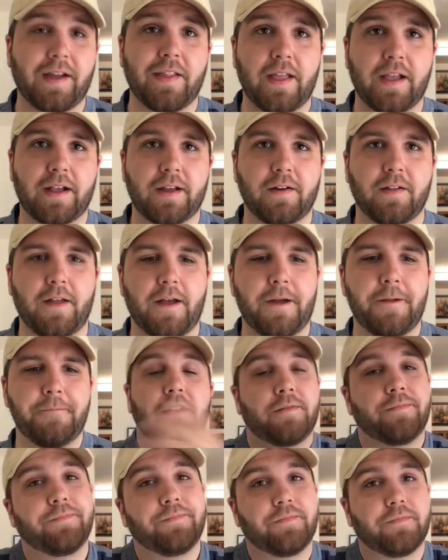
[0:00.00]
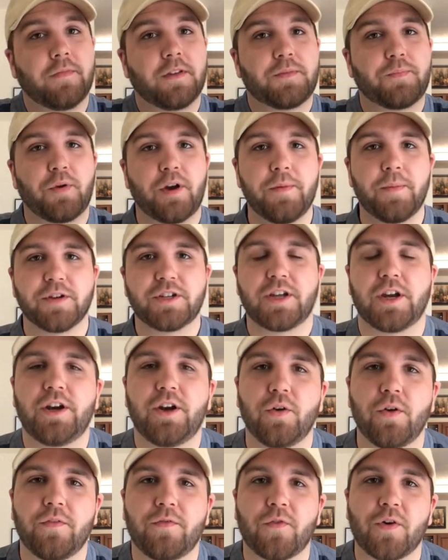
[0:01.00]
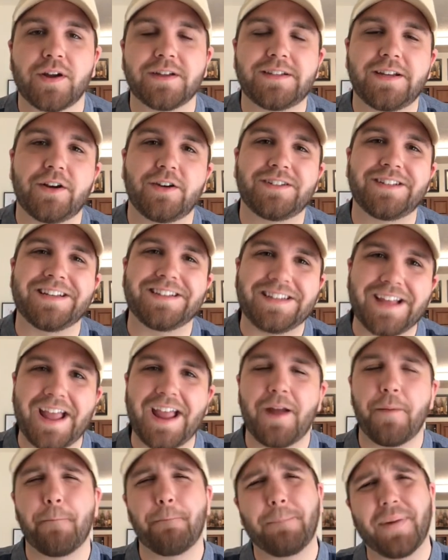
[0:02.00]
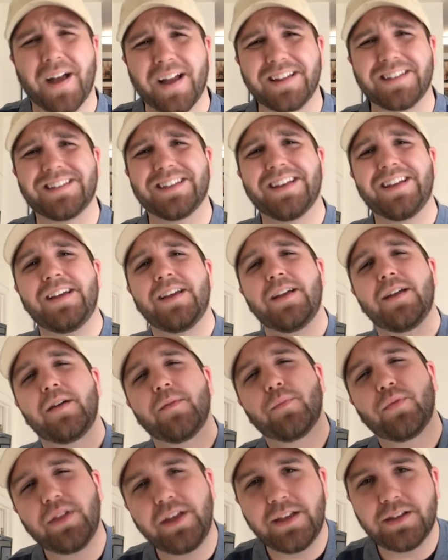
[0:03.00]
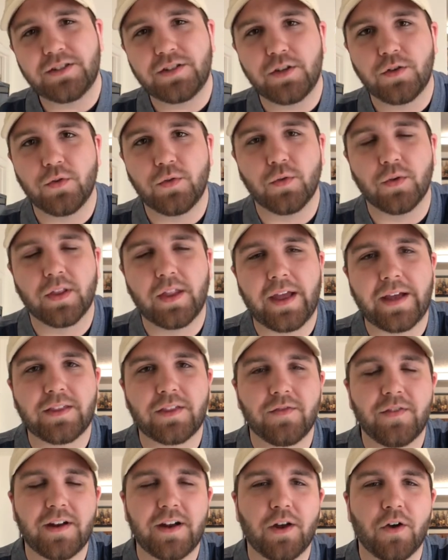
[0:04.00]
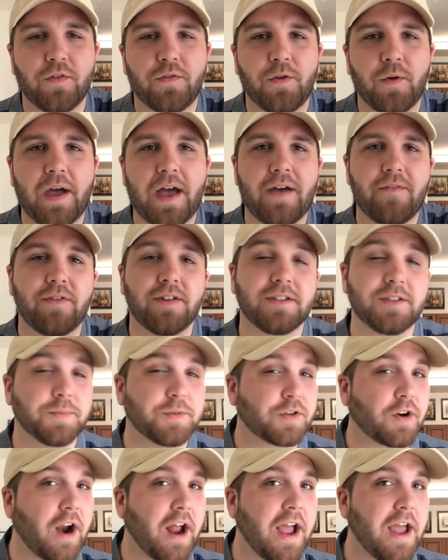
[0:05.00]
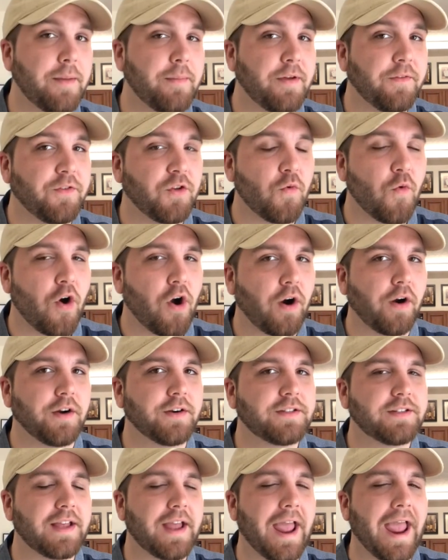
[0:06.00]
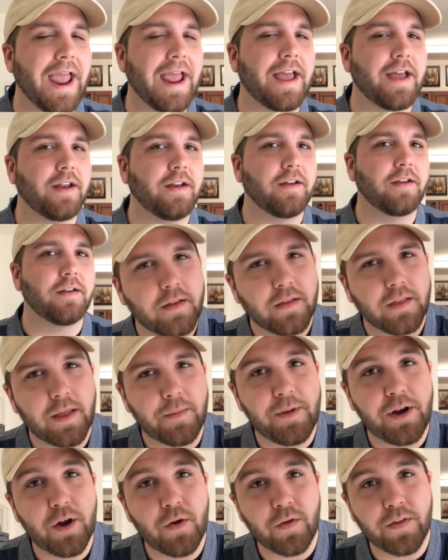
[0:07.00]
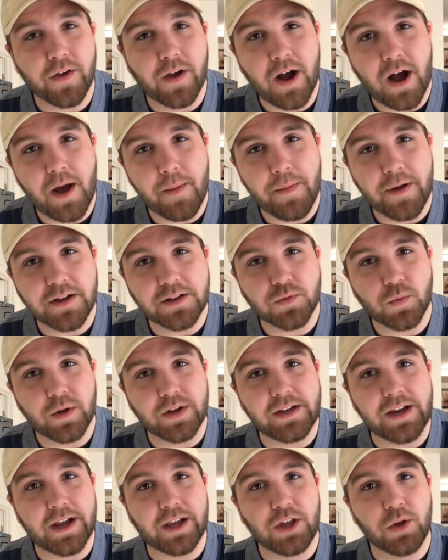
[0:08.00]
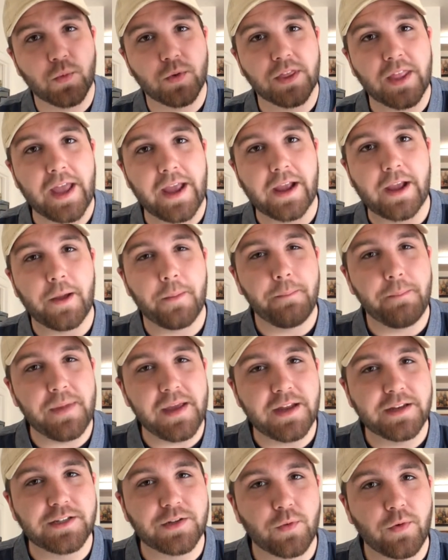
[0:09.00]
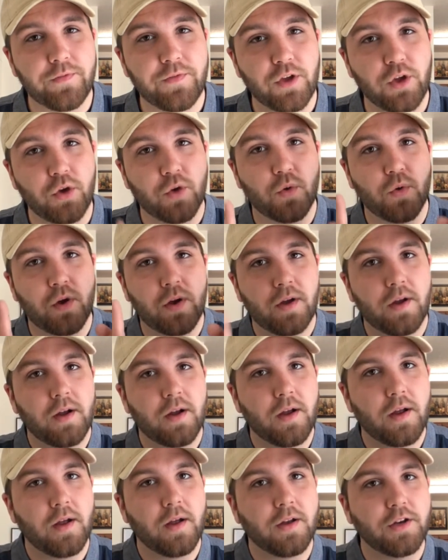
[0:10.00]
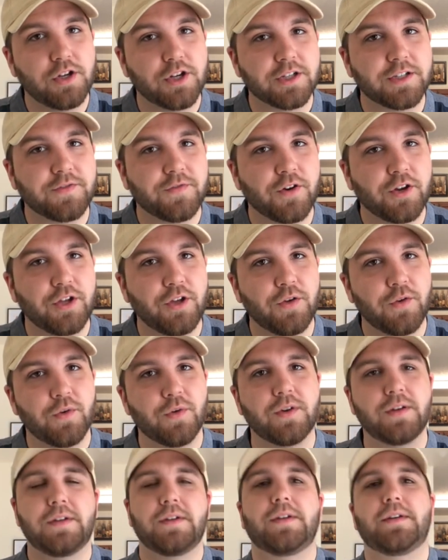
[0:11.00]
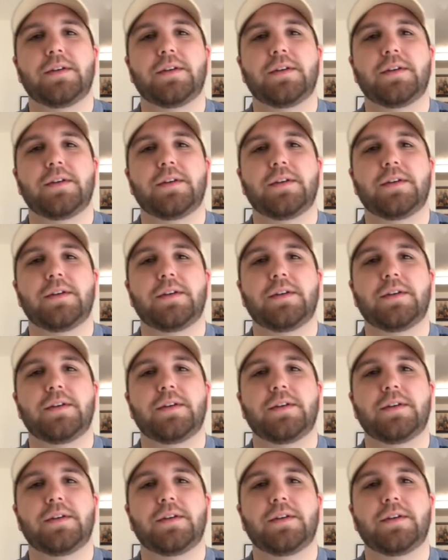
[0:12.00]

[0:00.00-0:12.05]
I like it a lot. It's pretty much gonna do it for us here today, but please do like the video if you haven't, subscribe if you aren't, and let me know in the comments what deck you would like me to review just for you.